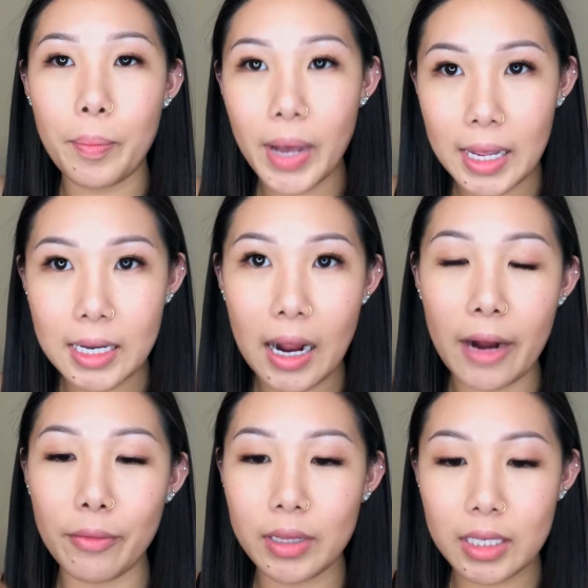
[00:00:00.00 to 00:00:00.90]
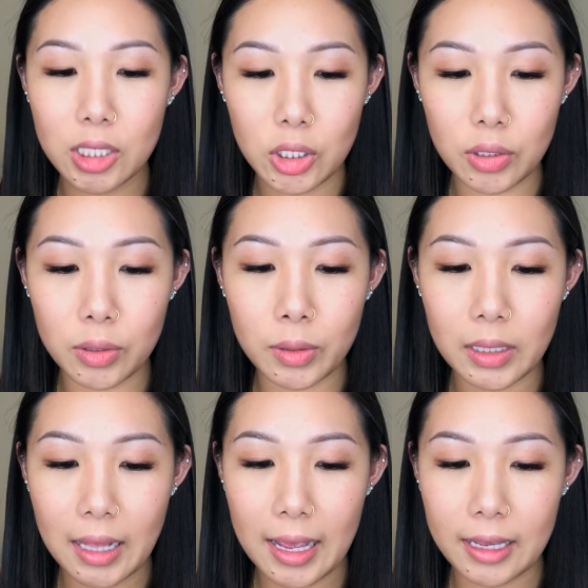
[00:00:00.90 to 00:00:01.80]
but I really do
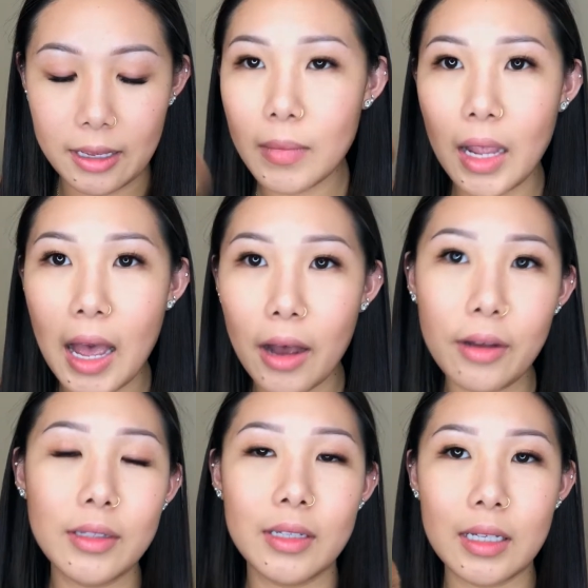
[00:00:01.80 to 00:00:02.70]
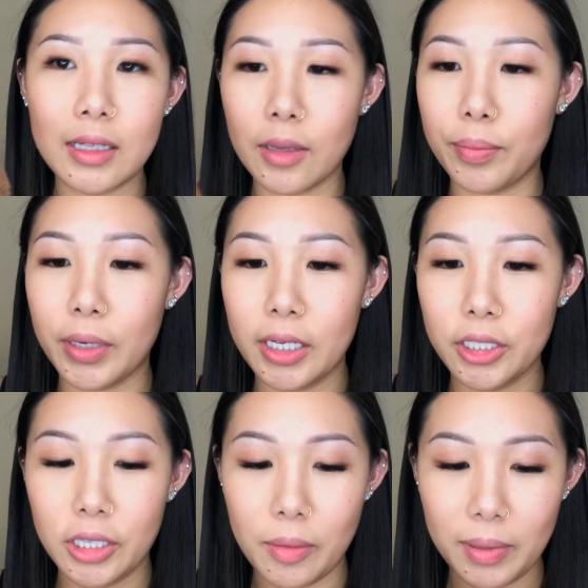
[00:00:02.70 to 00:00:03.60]
like how the
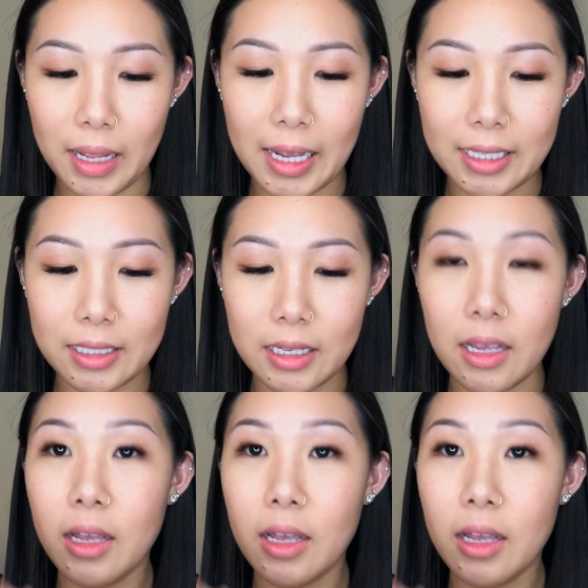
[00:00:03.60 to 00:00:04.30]
brush applies